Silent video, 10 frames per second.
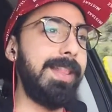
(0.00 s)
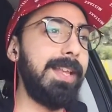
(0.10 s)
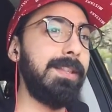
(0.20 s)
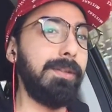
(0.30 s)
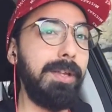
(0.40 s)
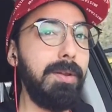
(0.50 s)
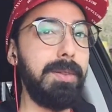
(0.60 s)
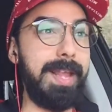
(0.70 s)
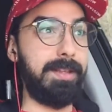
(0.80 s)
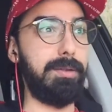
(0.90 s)
and then the
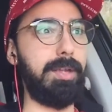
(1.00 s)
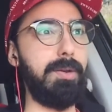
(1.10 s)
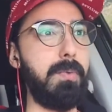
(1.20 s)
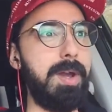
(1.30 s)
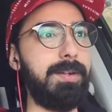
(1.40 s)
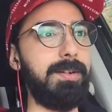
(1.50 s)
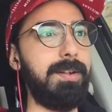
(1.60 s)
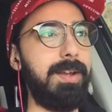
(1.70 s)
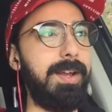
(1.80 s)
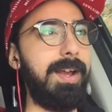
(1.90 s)
little like the little one
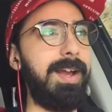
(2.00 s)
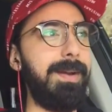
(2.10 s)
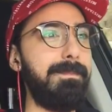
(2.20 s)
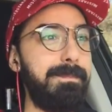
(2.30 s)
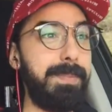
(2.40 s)
uh,